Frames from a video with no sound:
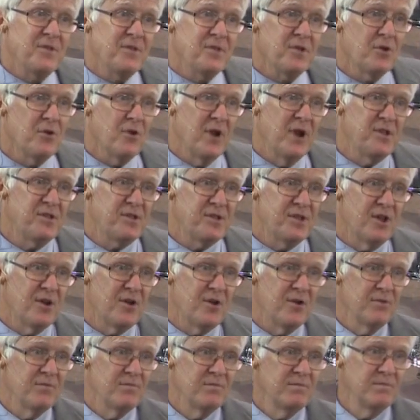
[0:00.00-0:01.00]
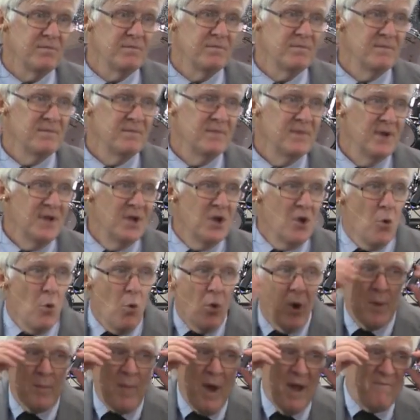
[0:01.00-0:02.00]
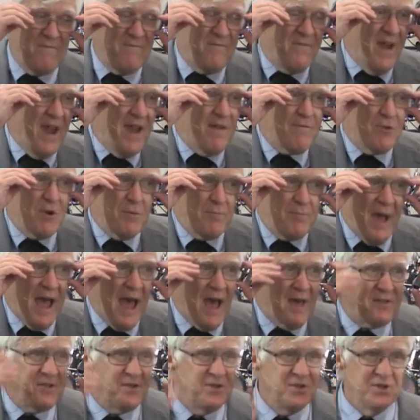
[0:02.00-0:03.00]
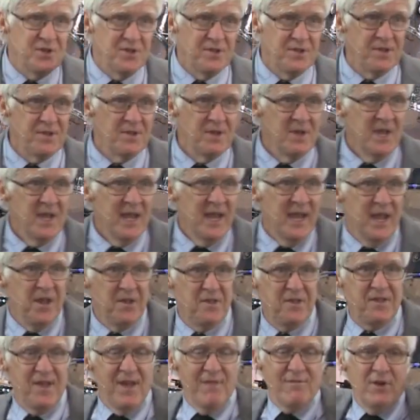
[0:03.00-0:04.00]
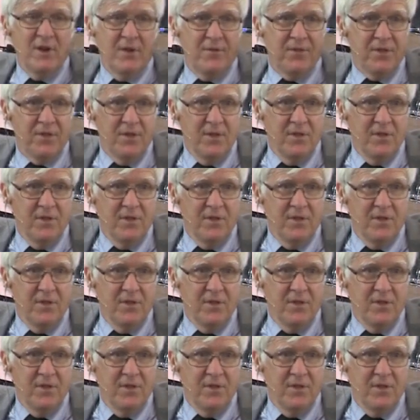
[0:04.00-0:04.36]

as a great sinner. One of my favorite passages is seven,